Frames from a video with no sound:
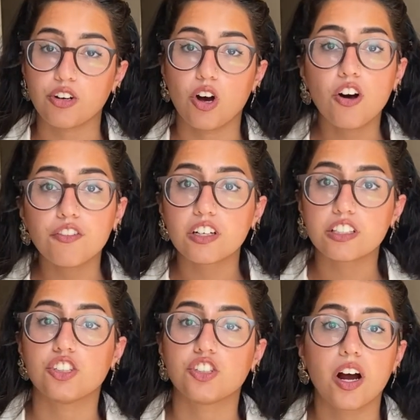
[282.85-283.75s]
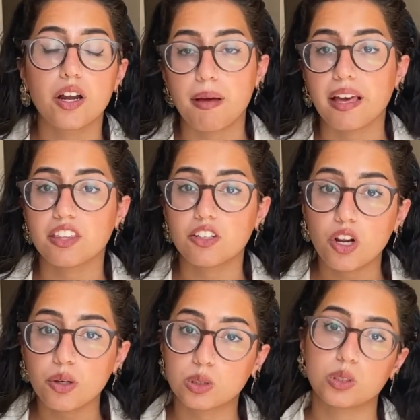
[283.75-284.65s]
offer to try and make the
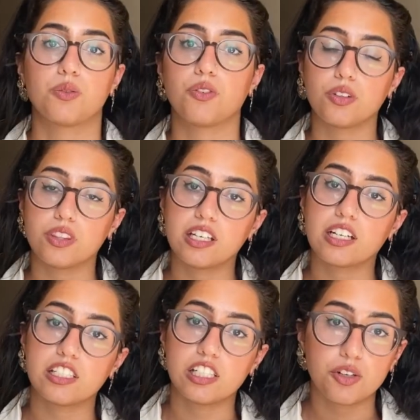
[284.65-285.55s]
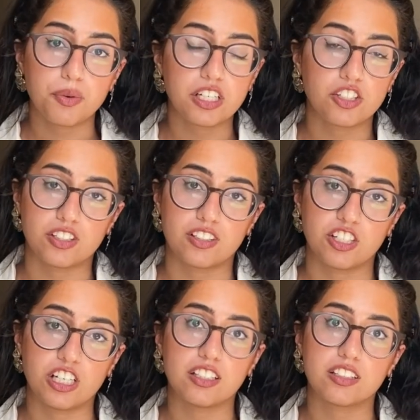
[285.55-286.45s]
notes on the continuation
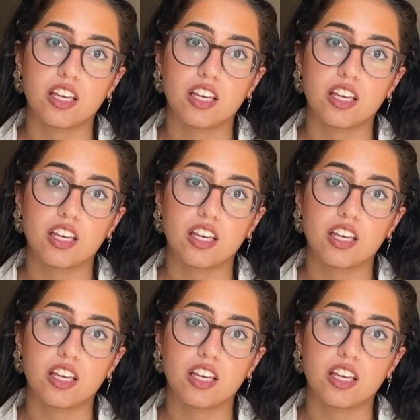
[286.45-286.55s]
sheets.